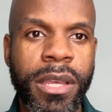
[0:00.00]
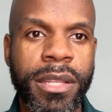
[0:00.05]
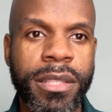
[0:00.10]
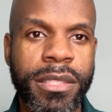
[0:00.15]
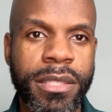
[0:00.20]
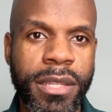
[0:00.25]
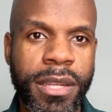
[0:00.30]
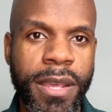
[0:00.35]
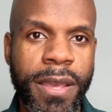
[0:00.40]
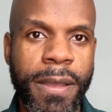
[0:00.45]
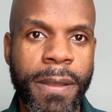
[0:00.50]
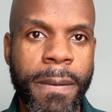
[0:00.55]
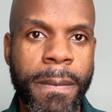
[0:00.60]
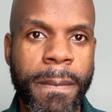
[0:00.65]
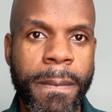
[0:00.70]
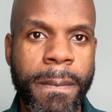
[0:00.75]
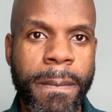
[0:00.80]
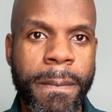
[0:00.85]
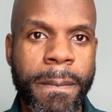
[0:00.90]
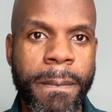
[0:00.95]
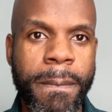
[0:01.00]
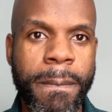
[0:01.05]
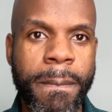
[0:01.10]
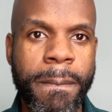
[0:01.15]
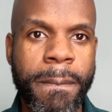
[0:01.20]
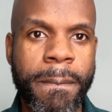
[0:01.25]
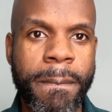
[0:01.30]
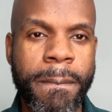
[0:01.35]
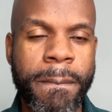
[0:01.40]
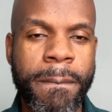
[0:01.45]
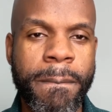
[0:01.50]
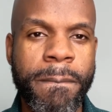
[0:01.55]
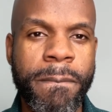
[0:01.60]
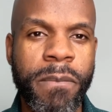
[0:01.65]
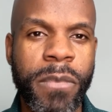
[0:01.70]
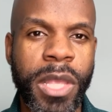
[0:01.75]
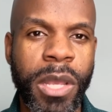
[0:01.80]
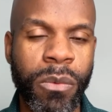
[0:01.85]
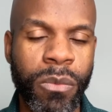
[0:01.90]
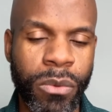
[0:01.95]
today.
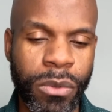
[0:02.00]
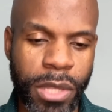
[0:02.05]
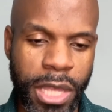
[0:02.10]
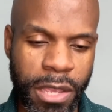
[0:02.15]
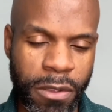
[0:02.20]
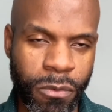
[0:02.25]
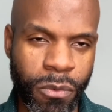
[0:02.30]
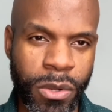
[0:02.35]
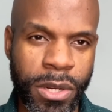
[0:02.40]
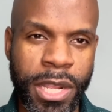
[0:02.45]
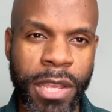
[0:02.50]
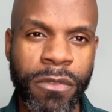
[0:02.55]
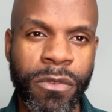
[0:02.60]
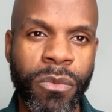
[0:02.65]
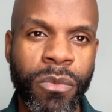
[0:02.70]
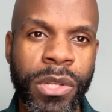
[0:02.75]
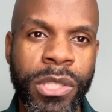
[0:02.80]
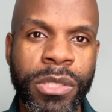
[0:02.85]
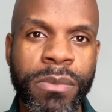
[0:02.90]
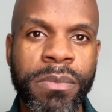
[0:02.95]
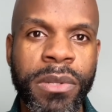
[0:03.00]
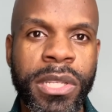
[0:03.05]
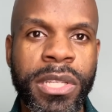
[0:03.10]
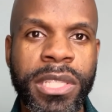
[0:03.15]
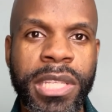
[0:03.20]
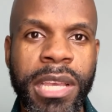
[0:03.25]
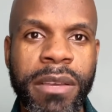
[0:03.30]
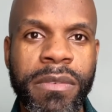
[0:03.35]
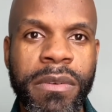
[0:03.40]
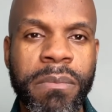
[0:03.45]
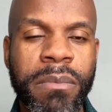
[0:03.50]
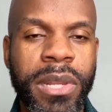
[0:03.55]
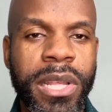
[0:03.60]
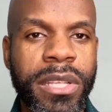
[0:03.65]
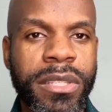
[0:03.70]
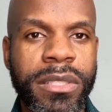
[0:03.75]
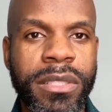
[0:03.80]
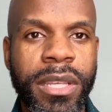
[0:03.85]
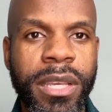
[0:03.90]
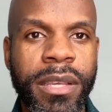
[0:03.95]
I want everyone to please have a
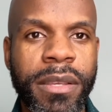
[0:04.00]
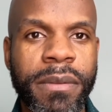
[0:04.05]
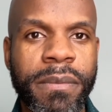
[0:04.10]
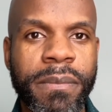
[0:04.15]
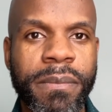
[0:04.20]
blessed day.